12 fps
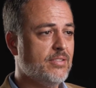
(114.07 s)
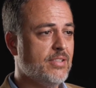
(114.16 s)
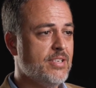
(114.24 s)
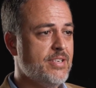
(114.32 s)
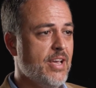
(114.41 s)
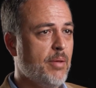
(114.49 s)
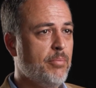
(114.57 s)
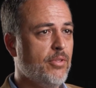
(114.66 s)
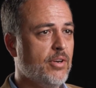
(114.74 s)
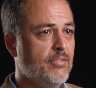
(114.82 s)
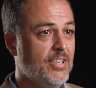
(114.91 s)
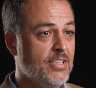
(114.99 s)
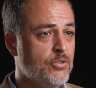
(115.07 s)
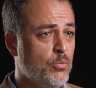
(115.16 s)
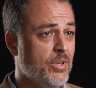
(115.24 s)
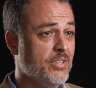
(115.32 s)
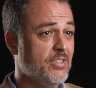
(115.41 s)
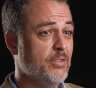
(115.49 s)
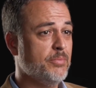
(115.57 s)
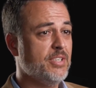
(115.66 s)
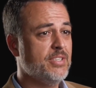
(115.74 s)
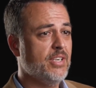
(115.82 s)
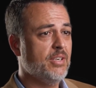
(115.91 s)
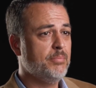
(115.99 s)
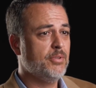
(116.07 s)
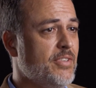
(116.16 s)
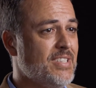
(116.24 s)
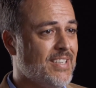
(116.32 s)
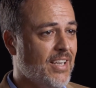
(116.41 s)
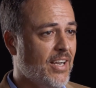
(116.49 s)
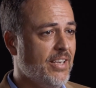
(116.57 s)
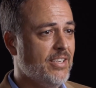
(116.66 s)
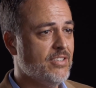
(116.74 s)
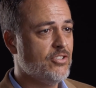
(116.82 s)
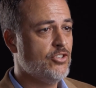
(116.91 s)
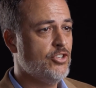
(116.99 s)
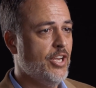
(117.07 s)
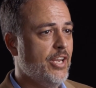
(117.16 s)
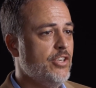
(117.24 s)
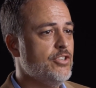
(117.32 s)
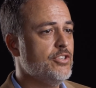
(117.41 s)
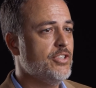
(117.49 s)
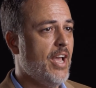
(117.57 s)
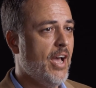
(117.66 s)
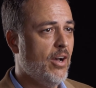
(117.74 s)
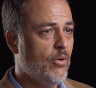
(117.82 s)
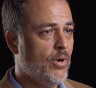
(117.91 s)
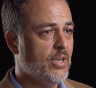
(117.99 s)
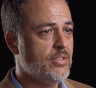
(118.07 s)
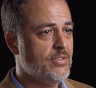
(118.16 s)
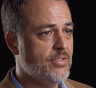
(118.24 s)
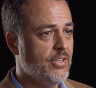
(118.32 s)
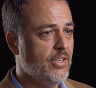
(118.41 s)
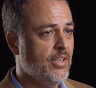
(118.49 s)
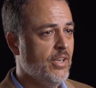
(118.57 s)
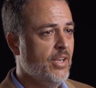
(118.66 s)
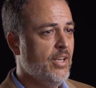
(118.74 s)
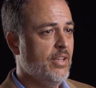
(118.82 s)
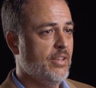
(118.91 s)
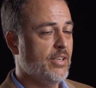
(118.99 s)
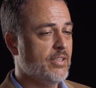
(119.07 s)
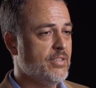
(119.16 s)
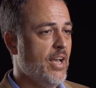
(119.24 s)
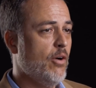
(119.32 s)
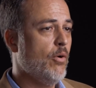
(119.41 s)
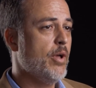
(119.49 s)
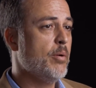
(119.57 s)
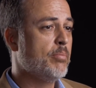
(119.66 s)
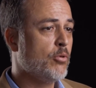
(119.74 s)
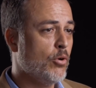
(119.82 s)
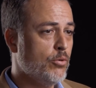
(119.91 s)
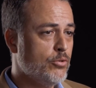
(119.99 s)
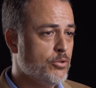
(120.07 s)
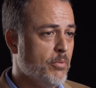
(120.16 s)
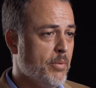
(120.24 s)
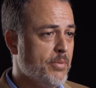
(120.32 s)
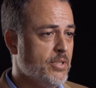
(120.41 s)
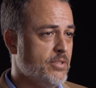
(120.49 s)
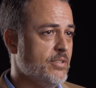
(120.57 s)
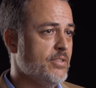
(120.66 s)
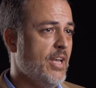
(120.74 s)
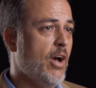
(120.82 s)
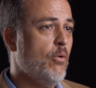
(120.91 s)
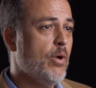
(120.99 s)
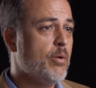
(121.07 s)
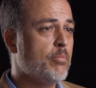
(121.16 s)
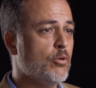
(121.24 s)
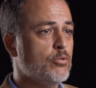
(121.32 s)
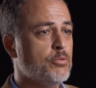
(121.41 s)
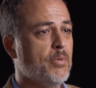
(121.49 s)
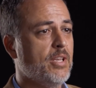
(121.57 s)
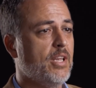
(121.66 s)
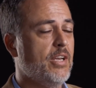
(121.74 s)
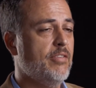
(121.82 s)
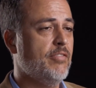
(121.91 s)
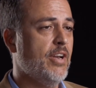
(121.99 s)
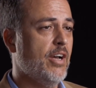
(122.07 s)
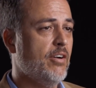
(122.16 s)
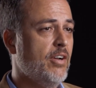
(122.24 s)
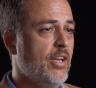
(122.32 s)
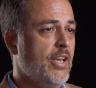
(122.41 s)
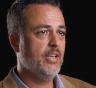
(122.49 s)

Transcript: The depth of His wisdom, the depth of His guidance changes how I see things, how I approach my business, how I approach my life now.